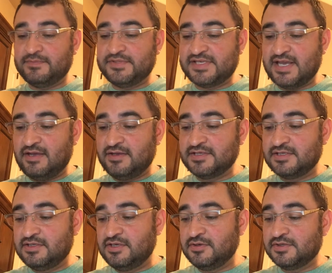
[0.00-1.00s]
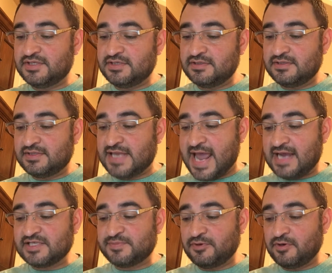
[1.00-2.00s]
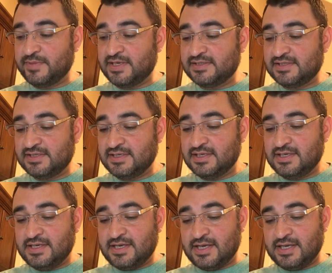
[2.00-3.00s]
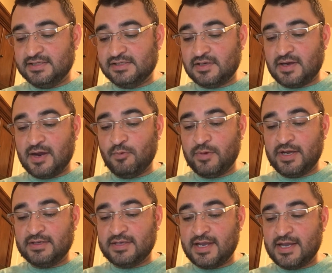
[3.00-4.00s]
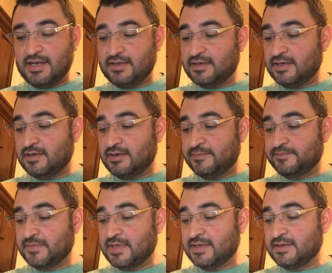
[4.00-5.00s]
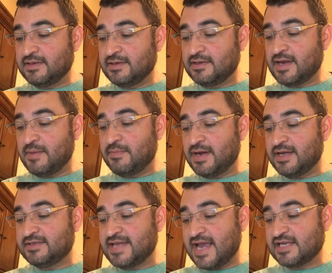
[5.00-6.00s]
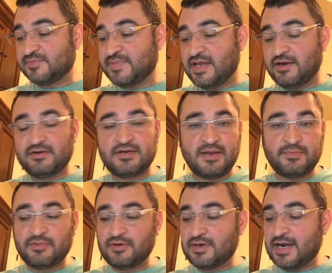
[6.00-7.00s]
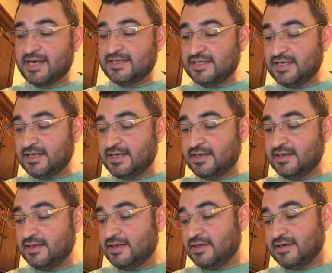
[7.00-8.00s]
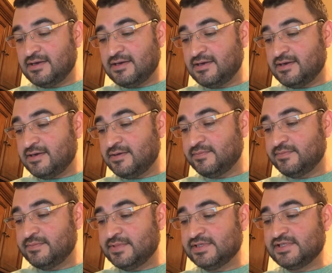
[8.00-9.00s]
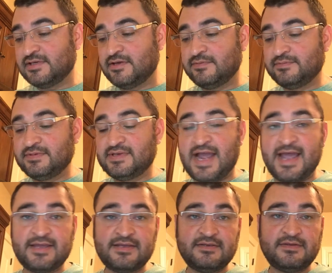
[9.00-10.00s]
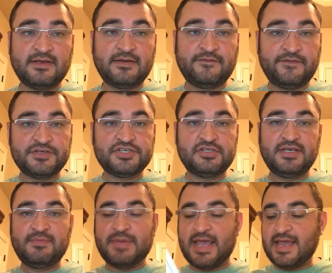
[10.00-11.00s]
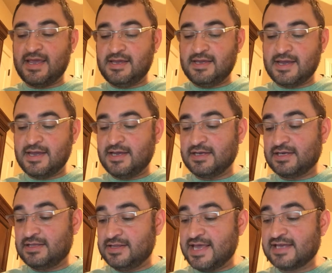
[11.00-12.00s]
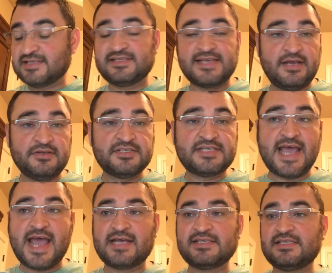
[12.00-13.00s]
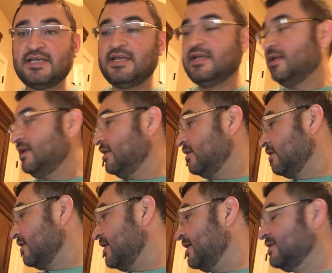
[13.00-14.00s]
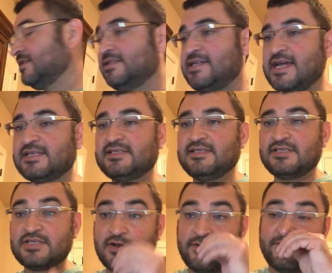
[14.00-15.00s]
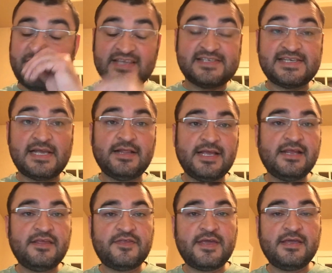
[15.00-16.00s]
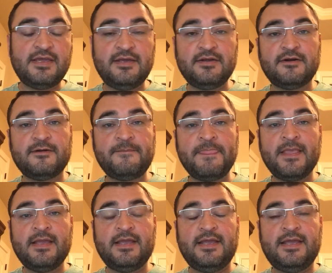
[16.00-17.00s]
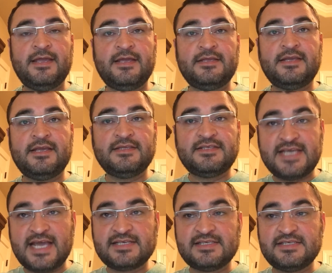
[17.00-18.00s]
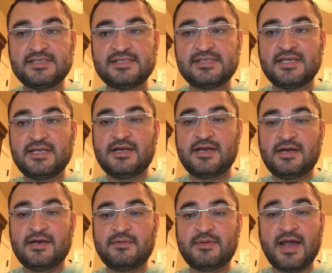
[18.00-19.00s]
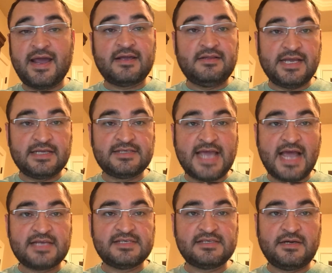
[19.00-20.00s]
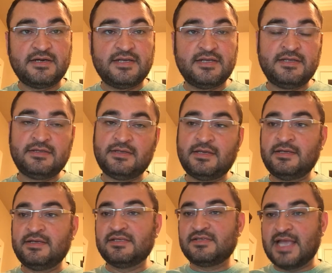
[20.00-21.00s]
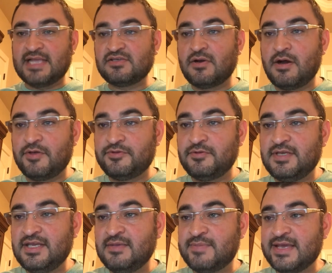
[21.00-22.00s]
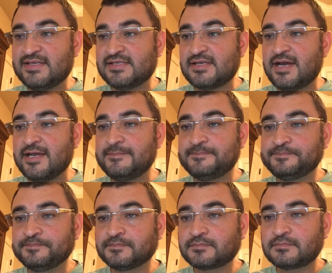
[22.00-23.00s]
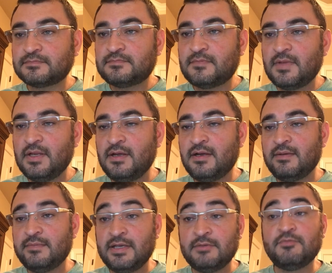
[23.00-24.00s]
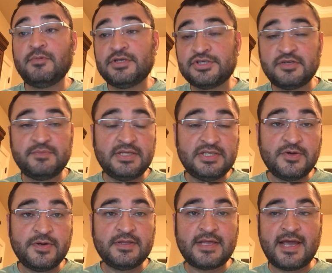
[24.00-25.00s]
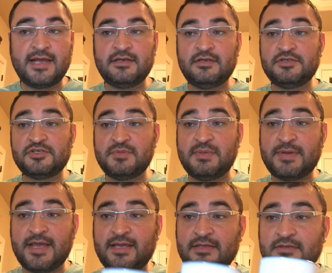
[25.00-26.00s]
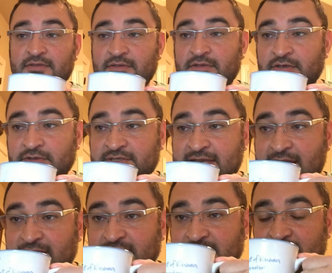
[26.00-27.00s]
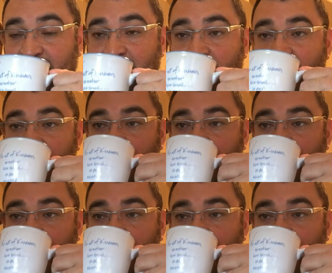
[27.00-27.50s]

sales and use tax permit. And so I went and got my taxpayer number ID, and so I can officially pay and collect sales tax here in Texas. So if I sell anything here in Texas, I collect taxes on it, and that's all through the eBay site. And we should be doing that. You should be paying your taxes.